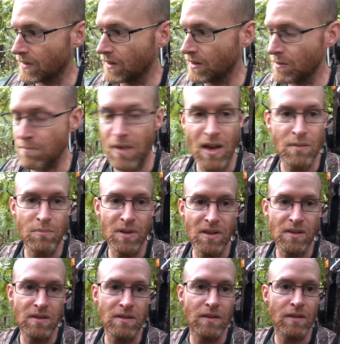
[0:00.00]
it may
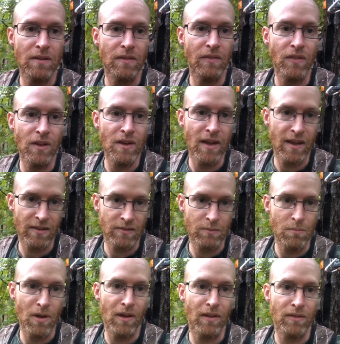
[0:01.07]
be the next
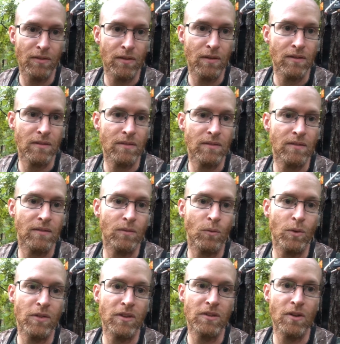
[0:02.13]
month
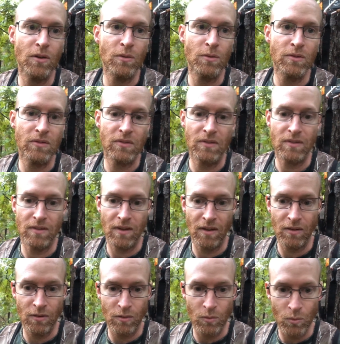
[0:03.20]
when the does
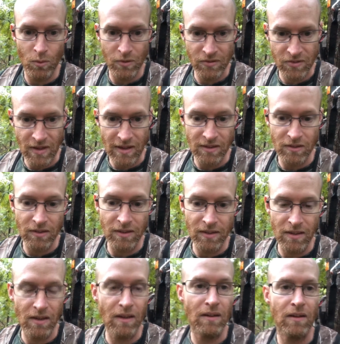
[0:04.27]
will cycle
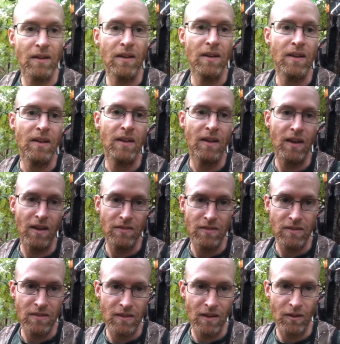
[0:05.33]
again,
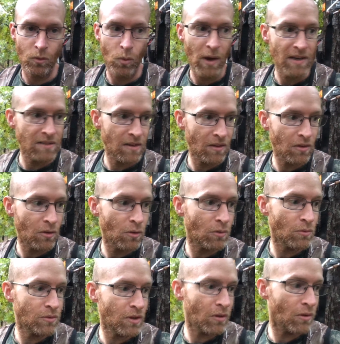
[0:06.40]
and a whitetail
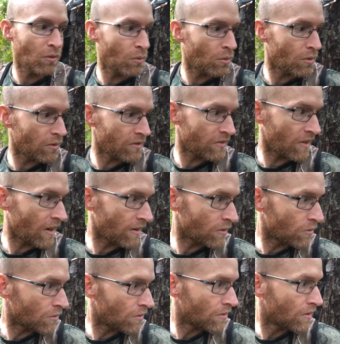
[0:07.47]
doe will
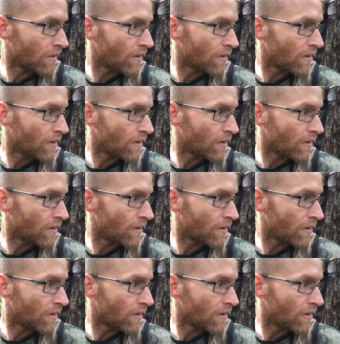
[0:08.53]
cycle